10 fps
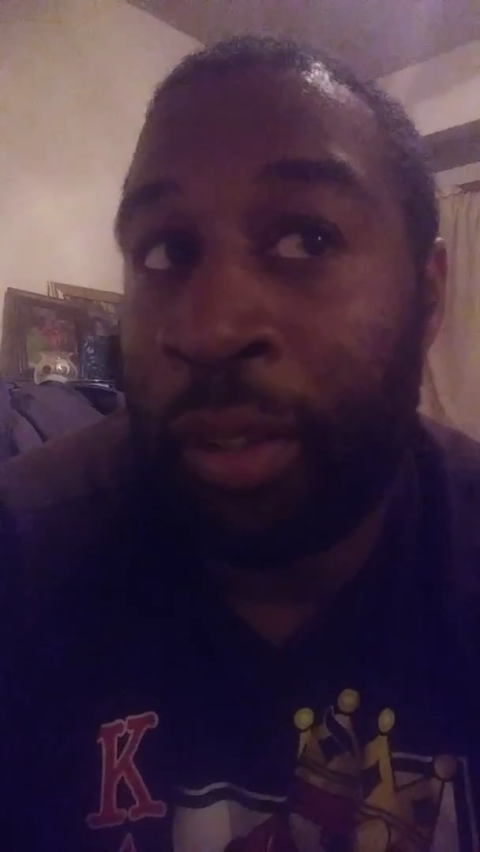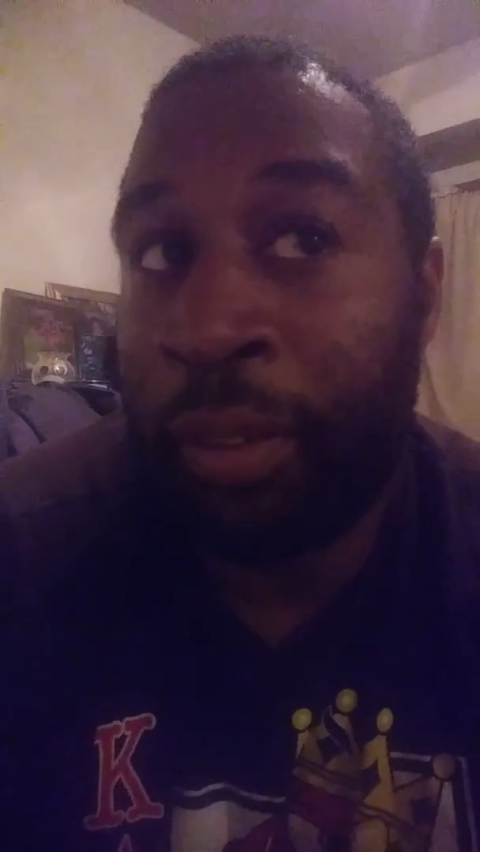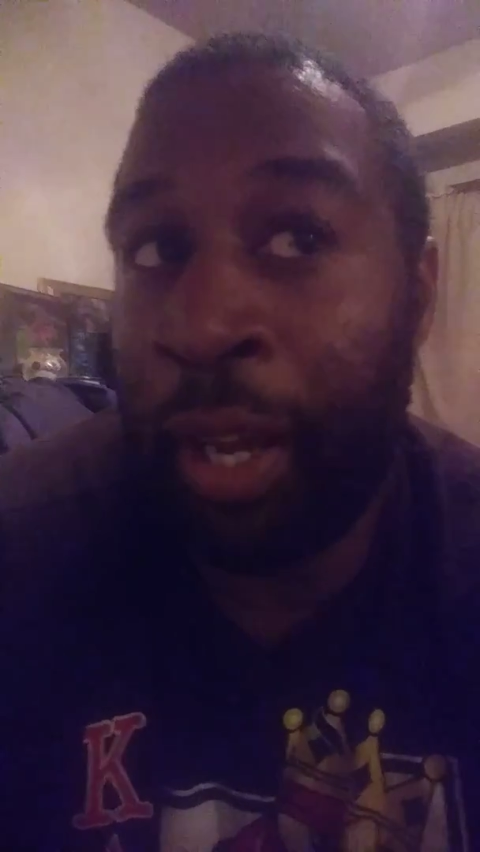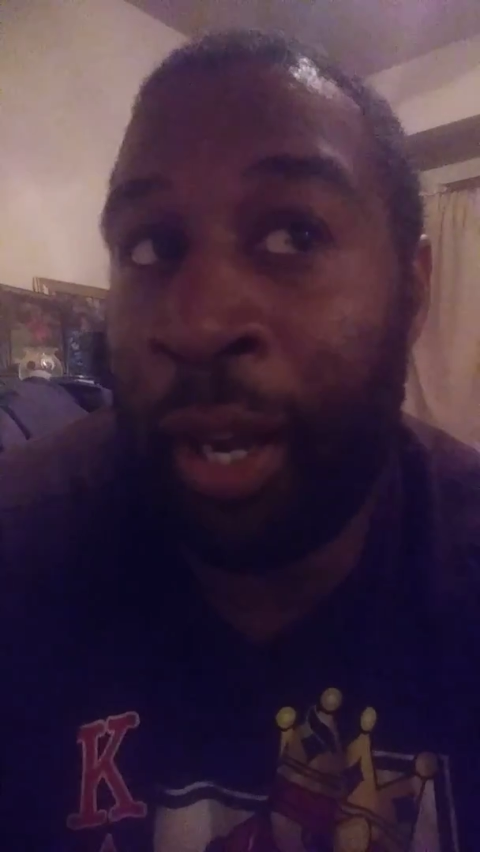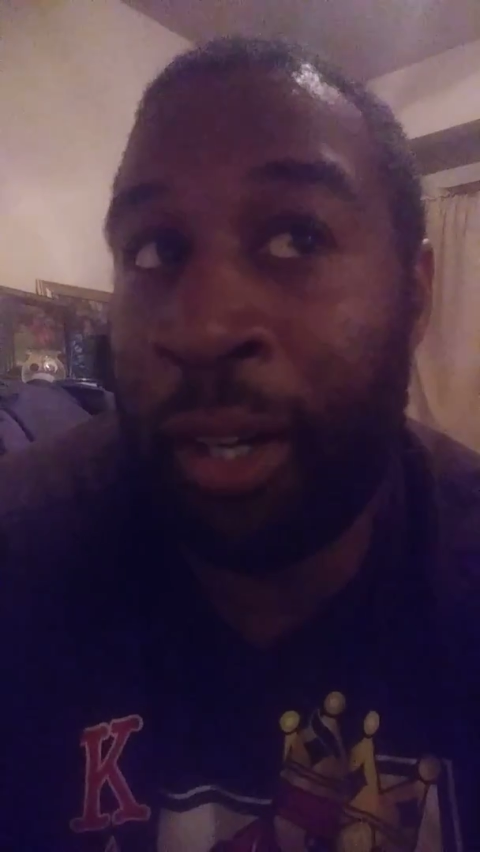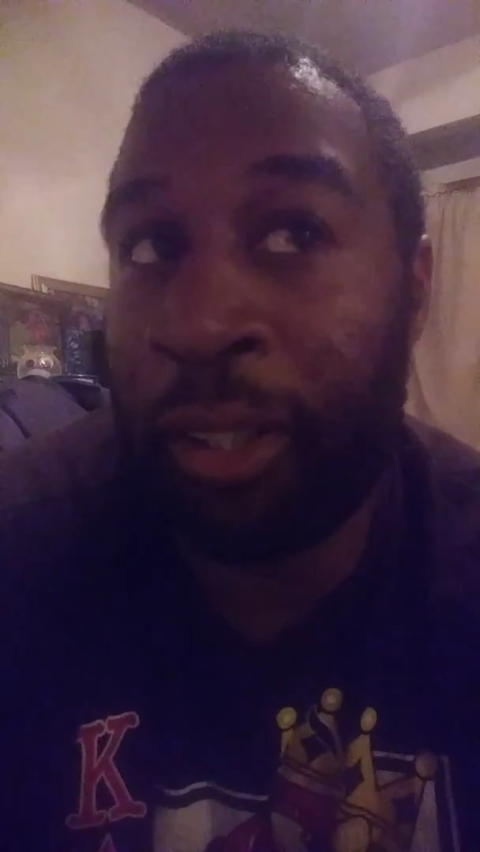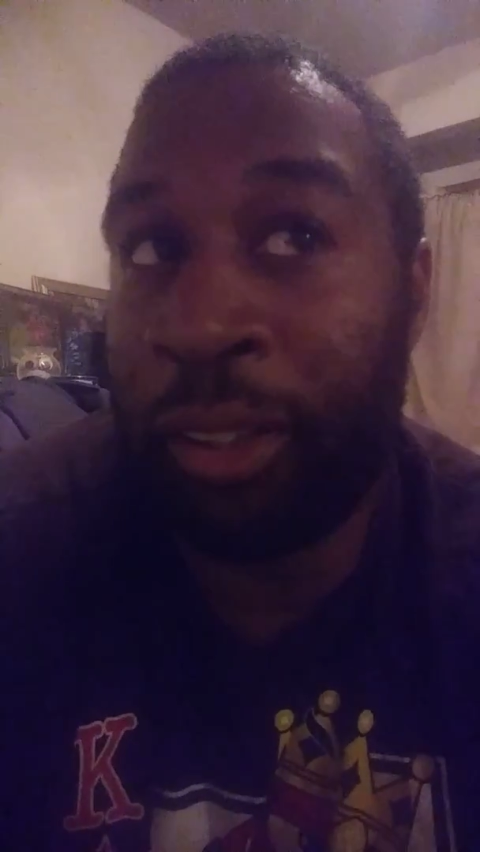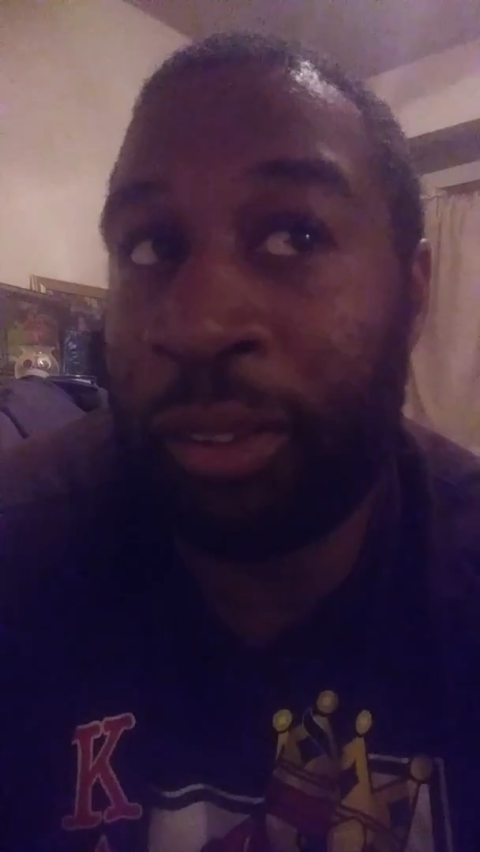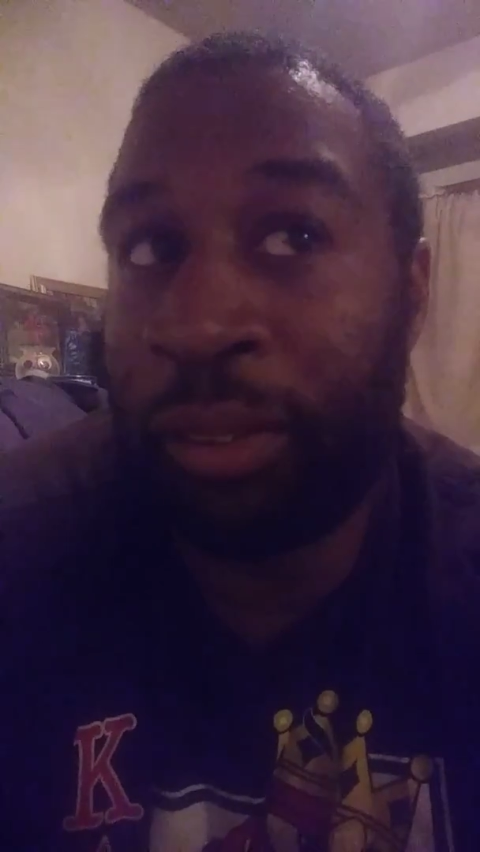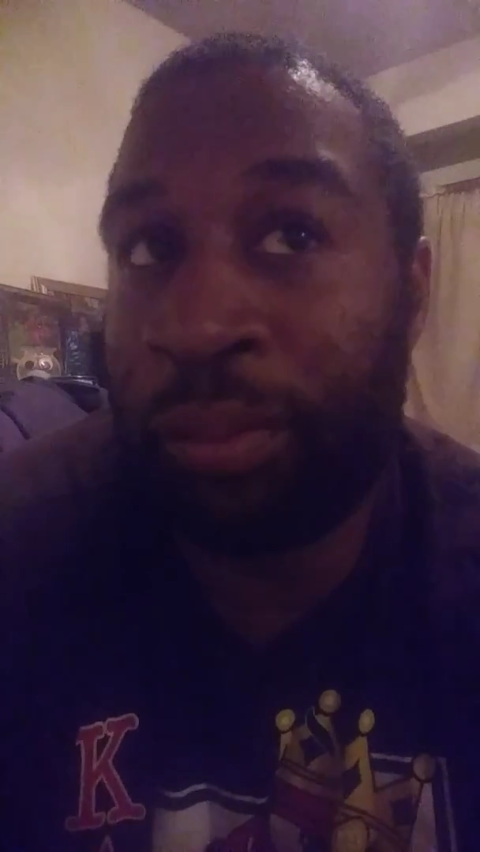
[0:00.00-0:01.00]

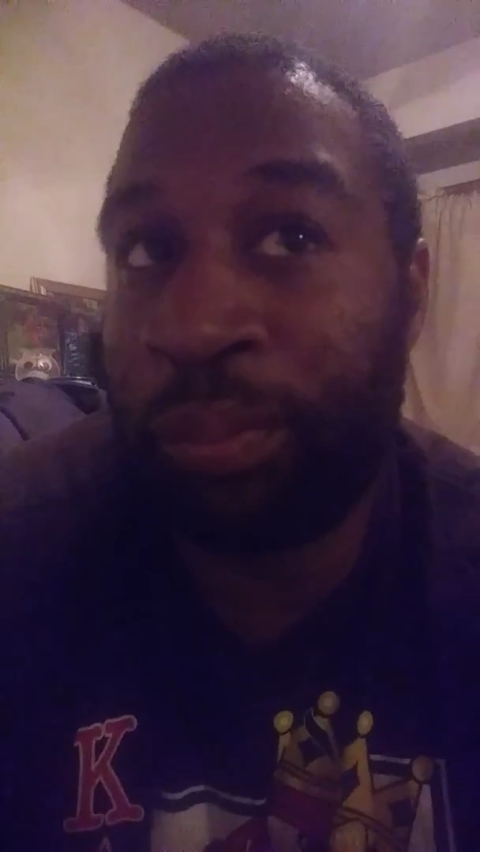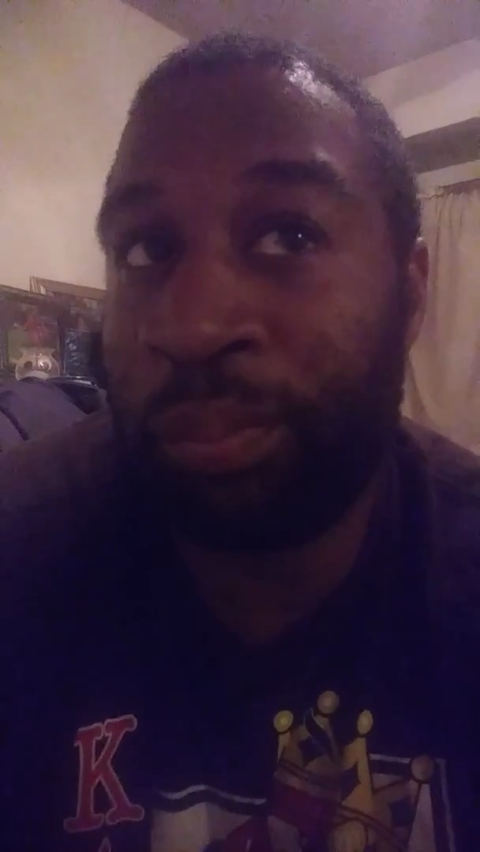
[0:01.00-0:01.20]
Now,